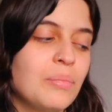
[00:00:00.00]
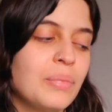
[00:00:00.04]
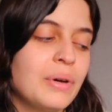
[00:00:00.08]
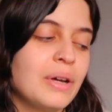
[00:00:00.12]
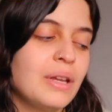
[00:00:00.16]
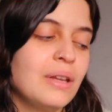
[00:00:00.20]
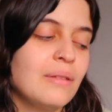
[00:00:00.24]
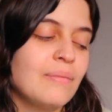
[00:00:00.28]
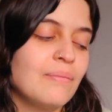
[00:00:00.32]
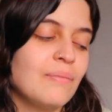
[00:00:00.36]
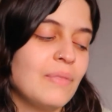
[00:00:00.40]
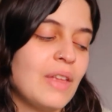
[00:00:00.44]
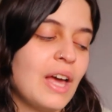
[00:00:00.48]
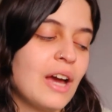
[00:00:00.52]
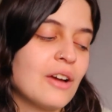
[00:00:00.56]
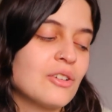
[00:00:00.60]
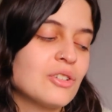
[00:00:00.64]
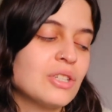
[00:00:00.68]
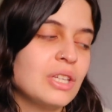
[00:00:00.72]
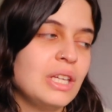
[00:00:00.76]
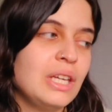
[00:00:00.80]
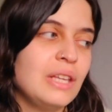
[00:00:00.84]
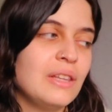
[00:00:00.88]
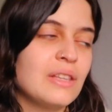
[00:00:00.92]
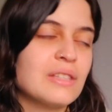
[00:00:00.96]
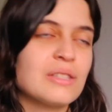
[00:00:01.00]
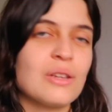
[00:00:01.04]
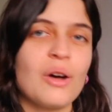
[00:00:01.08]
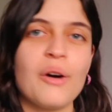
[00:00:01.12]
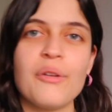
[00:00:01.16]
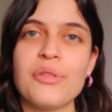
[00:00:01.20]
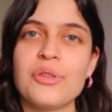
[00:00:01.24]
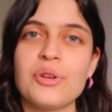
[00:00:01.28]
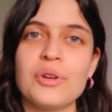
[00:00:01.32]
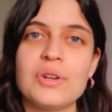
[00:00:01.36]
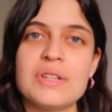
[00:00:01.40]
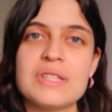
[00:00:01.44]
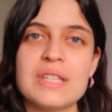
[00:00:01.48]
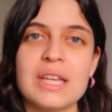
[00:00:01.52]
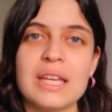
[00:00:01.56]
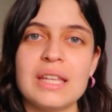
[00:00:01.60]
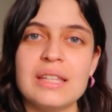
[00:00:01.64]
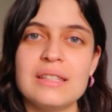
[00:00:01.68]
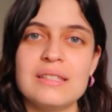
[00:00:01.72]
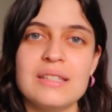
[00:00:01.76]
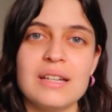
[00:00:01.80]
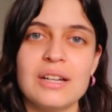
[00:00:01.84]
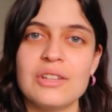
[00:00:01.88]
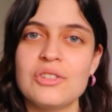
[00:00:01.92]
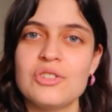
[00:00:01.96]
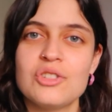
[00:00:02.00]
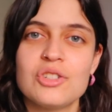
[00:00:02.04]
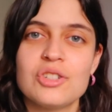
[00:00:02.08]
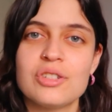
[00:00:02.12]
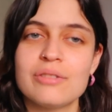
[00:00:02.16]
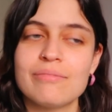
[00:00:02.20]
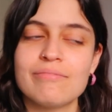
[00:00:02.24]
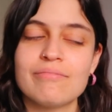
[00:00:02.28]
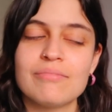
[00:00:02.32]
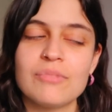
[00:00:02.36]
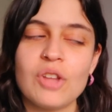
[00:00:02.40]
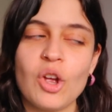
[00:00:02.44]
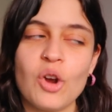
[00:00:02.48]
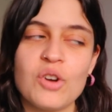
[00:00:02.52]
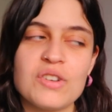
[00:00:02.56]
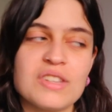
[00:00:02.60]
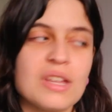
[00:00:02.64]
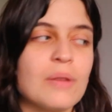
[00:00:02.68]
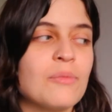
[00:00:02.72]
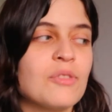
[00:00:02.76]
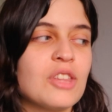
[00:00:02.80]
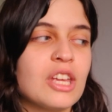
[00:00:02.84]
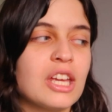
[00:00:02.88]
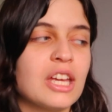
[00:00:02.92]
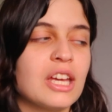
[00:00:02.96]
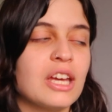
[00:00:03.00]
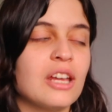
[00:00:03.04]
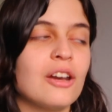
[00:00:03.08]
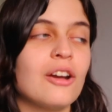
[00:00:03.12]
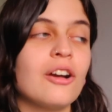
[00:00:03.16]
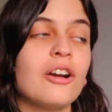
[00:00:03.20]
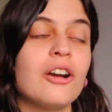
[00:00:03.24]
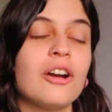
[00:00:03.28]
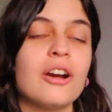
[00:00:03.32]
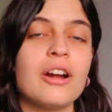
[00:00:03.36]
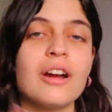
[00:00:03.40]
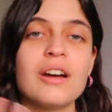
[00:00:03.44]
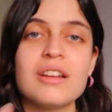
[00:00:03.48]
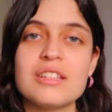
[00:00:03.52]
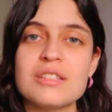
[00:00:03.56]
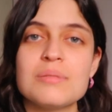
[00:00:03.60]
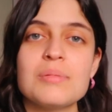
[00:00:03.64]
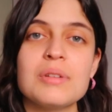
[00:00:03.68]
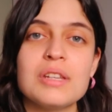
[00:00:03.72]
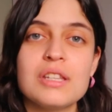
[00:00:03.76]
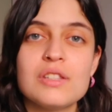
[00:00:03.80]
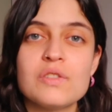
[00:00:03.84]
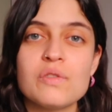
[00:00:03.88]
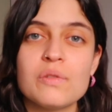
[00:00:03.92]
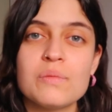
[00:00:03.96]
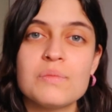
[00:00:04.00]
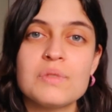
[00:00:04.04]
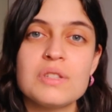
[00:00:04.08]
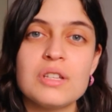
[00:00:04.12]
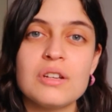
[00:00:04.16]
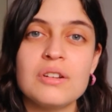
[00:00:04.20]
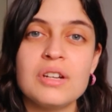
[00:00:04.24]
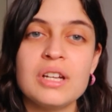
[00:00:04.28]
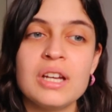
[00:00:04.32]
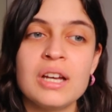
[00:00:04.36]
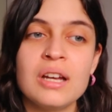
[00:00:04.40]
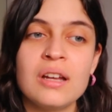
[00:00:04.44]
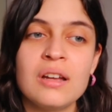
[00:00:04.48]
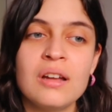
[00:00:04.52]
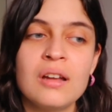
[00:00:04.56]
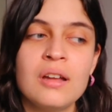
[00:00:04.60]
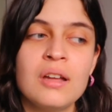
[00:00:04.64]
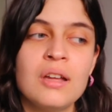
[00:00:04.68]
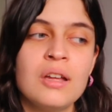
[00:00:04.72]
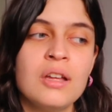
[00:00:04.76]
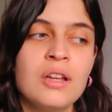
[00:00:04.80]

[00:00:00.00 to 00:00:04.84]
but actually this author is like Dutch or something, and her husband is from Syria.